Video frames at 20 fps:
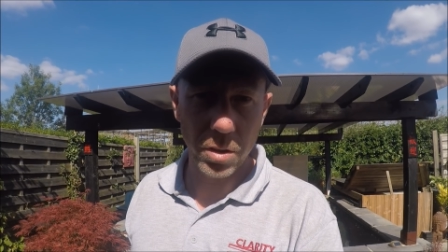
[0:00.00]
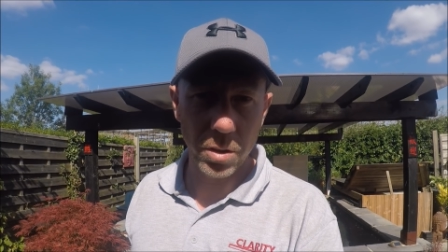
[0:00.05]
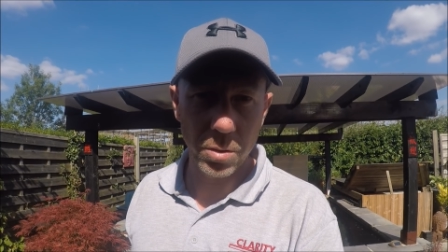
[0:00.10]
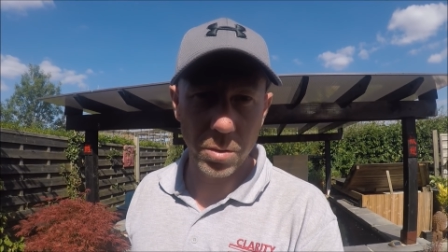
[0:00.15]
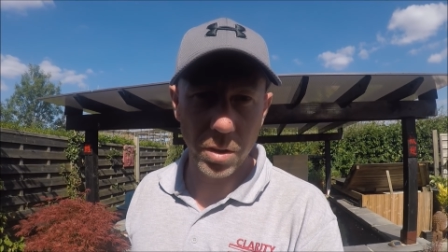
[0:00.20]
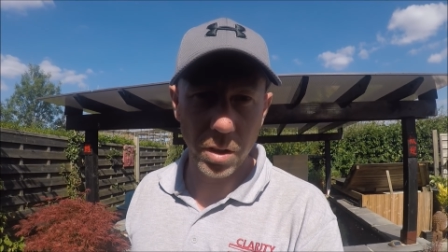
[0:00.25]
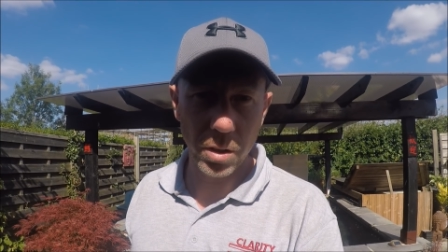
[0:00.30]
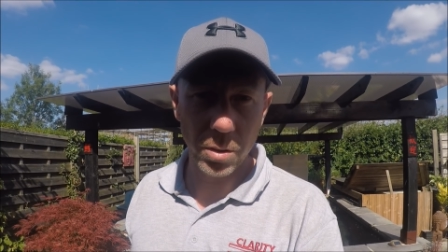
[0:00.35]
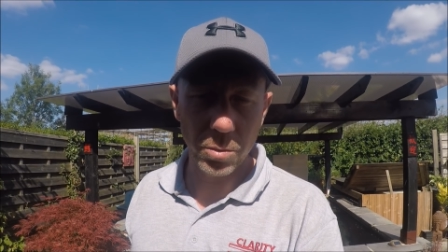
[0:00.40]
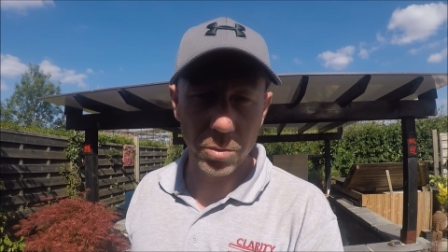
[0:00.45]

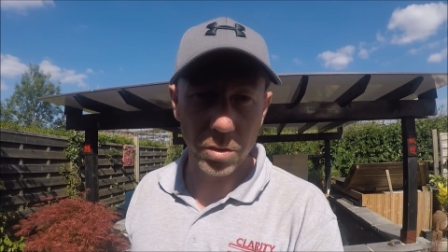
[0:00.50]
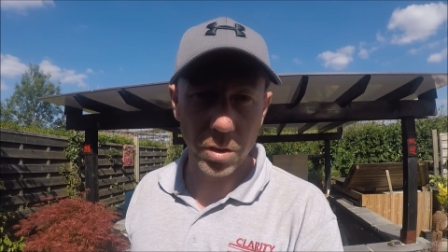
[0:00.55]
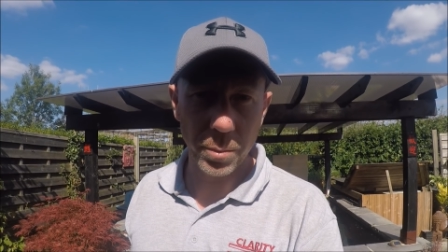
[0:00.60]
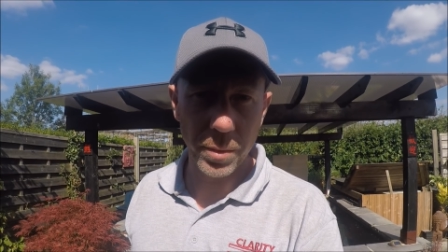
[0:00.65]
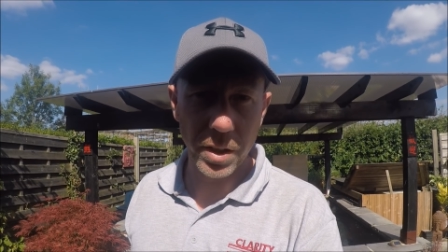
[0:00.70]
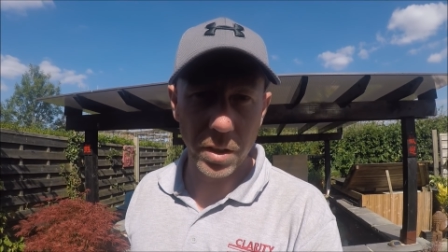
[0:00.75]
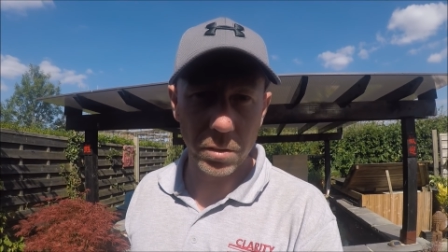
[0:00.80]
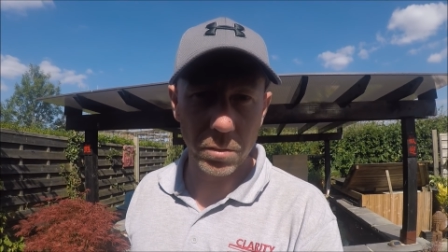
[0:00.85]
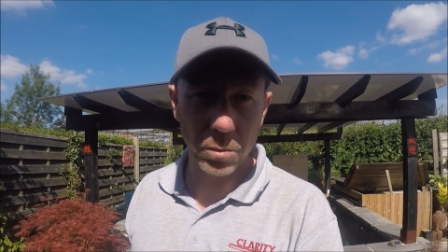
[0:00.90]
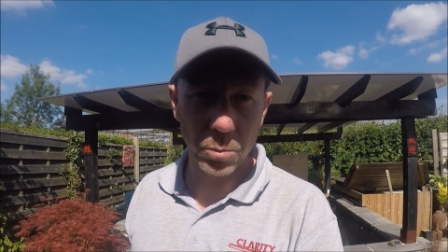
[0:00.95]
knows? I
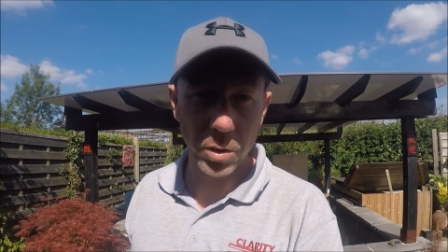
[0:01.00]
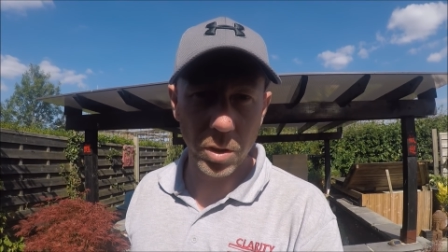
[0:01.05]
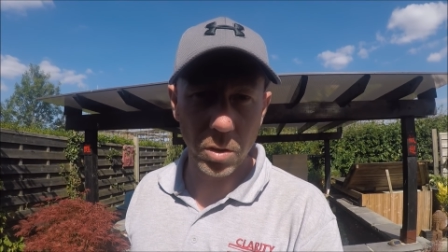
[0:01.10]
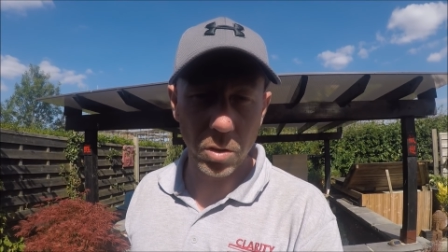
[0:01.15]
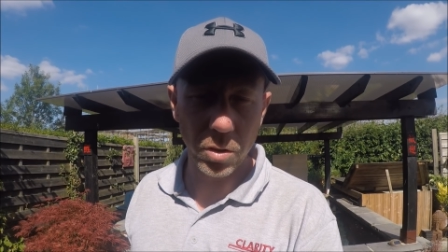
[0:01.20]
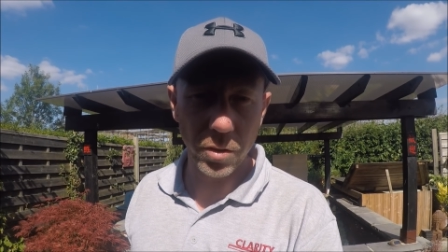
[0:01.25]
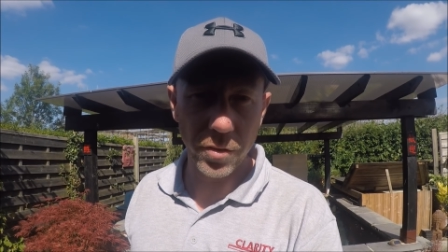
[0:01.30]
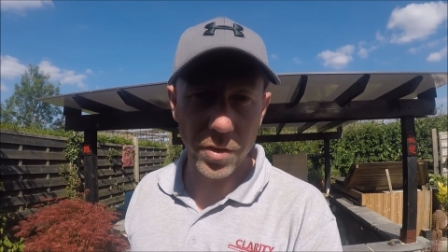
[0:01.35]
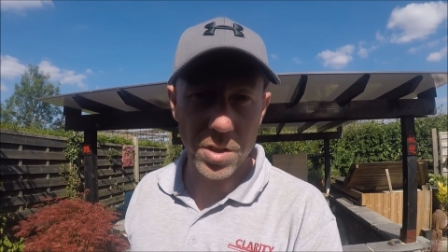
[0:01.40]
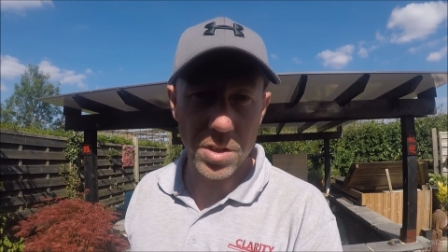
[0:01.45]
mean, when I
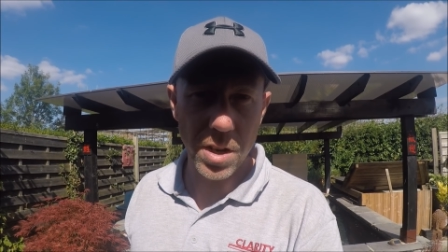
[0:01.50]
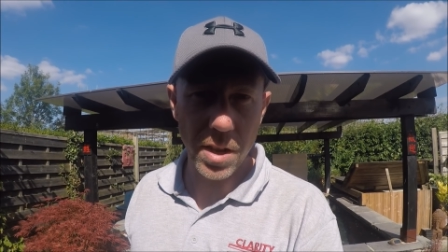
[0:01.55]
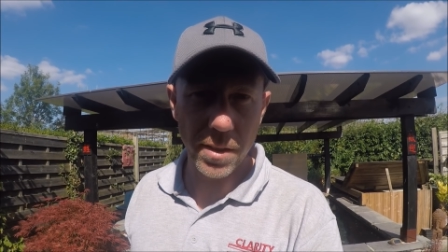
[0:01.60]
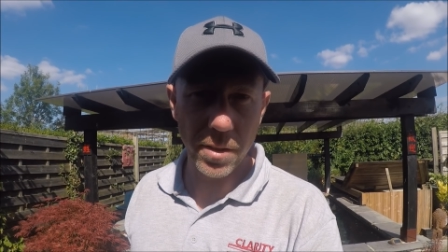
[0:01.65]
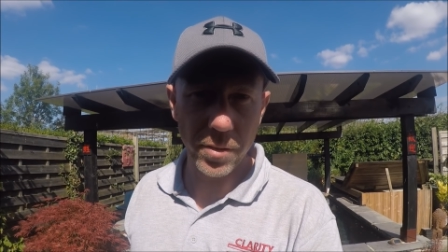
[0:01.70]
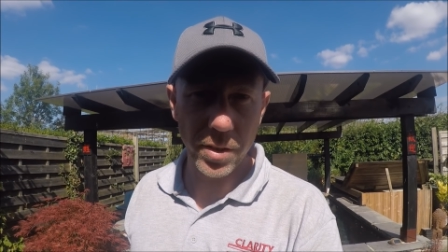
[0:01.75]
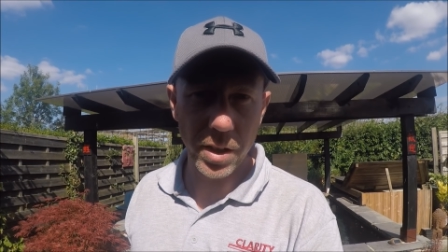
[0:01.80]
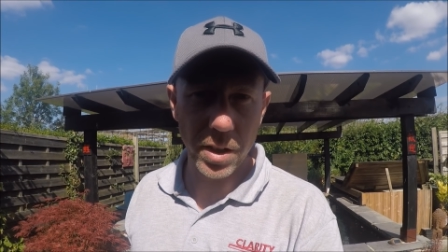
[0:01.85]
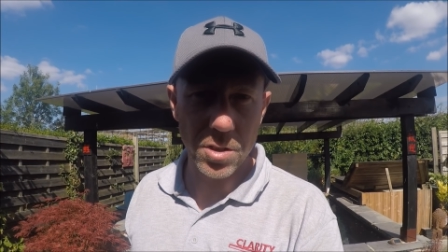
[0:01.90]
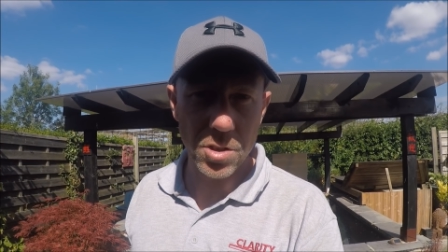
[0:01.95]
got the fish out the
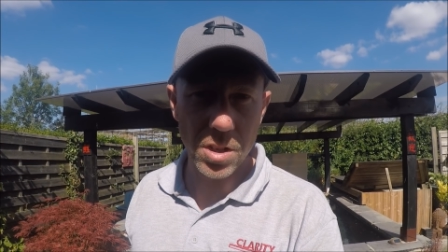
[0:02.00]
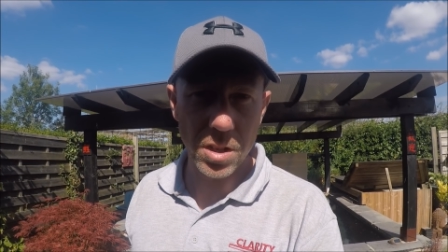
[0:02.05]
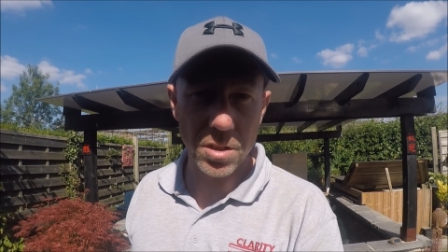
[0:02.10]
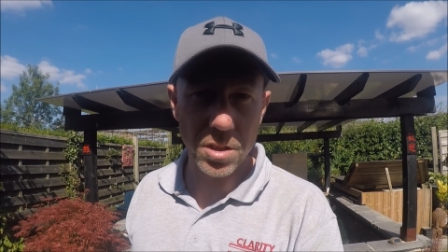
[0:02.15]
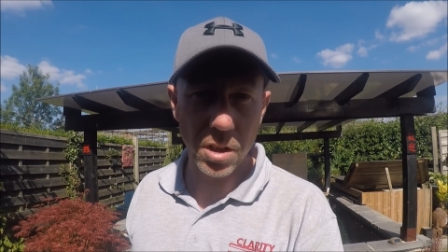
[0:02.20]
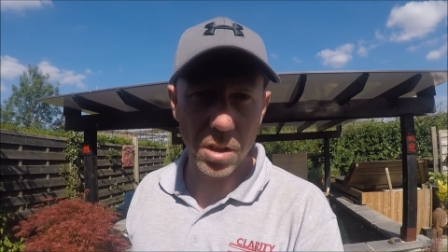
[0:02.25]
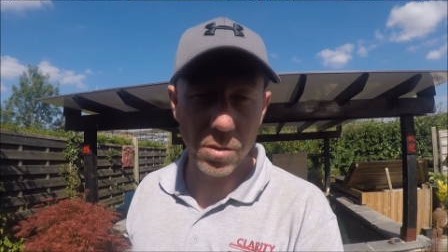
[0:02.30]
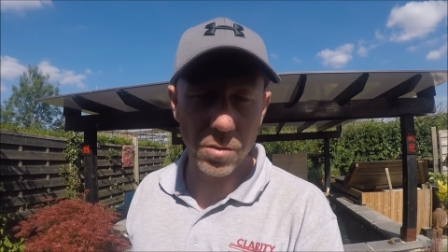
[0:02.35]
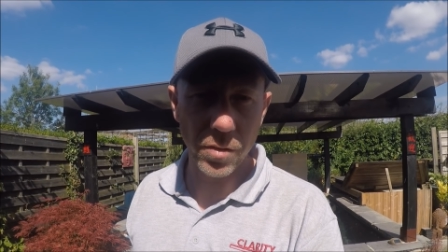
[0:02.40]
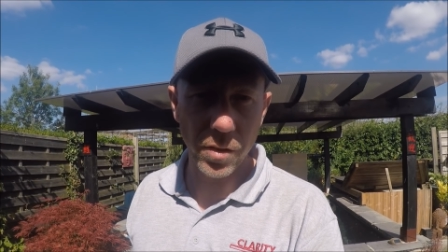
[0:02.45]
other day and checked
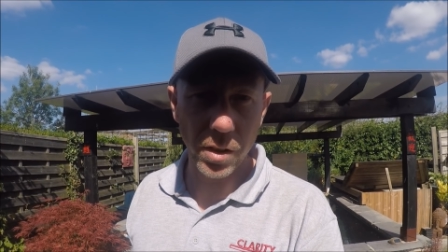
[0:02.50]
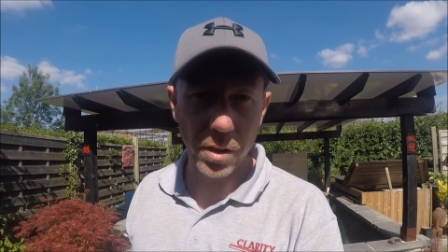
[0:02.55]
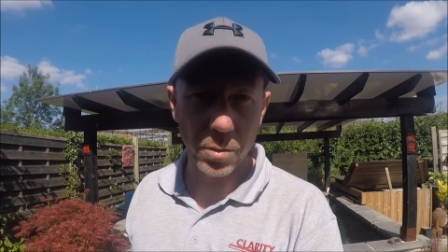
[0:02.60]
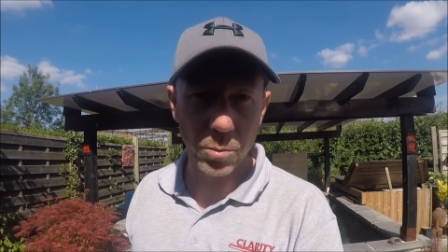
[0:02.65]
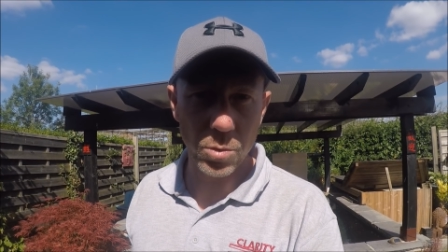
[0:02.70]
it over,